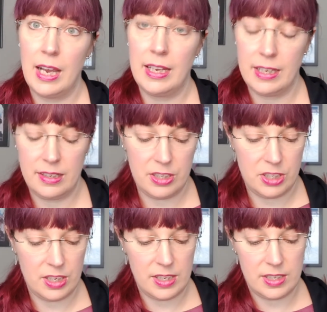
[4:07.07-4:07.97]
And in
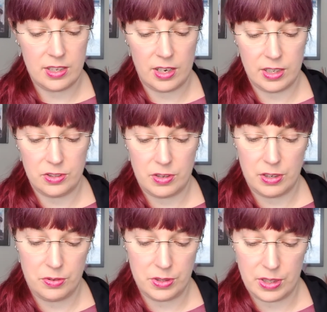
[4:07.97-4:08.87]
addition to this, Hark is drawn
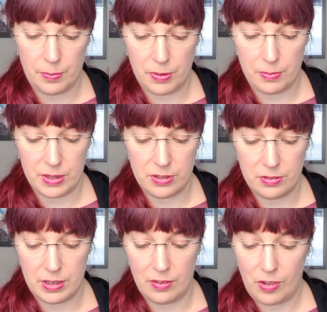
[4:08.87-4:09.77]
to a separate
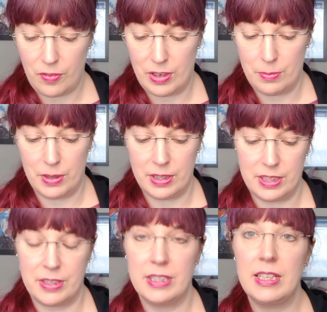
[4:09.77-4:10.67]
mystery involving a
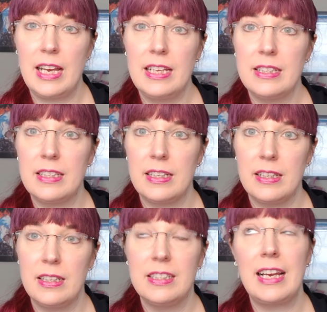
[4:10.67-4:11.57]
military scientist
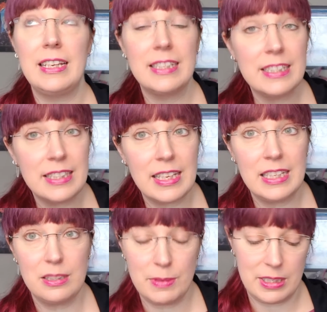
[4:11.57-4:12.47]
that
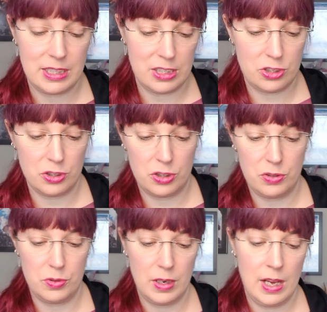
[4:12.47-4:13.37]
he's been indentured
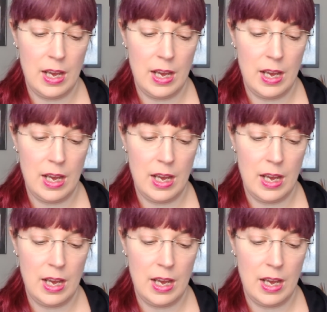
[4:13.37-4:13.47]
to.